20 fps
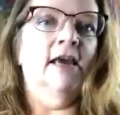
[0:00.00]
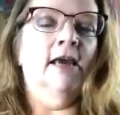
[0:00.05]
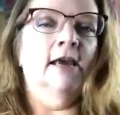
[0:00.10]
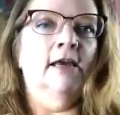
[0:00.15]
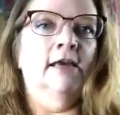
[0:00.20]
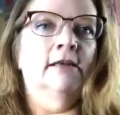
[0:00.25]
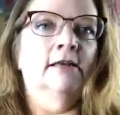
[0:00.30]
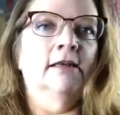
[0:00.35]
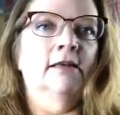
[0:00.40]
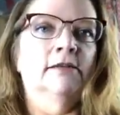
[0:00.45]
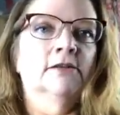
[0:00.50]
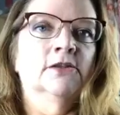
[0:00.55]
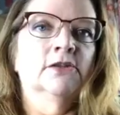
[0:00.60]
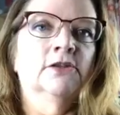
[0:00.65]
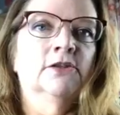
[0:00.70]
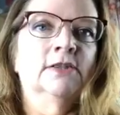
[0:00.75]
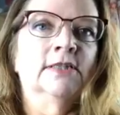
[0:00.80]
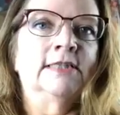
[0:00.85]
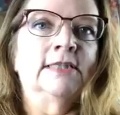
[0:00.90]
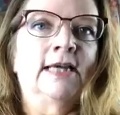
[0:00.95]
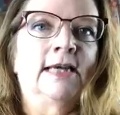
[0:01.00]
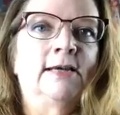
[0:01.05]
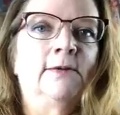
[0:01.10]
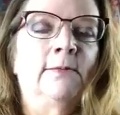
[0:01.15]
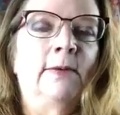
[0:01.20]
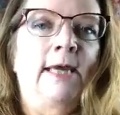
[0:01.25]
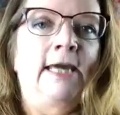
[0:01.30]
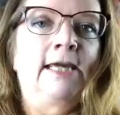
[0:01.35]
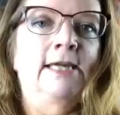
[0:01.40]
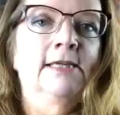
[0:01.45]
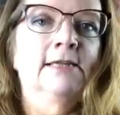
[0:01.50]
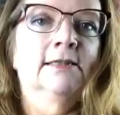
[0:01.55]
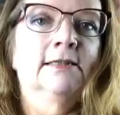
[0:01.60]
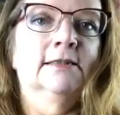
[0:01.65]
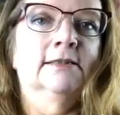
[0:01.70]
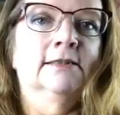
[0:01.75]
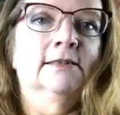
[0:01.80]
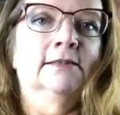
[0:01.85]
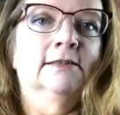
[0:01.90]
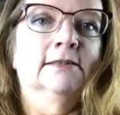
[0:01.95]
and not turned
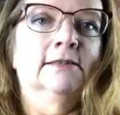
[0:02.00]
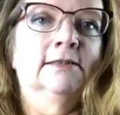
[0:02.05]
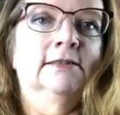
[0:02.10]
sideways.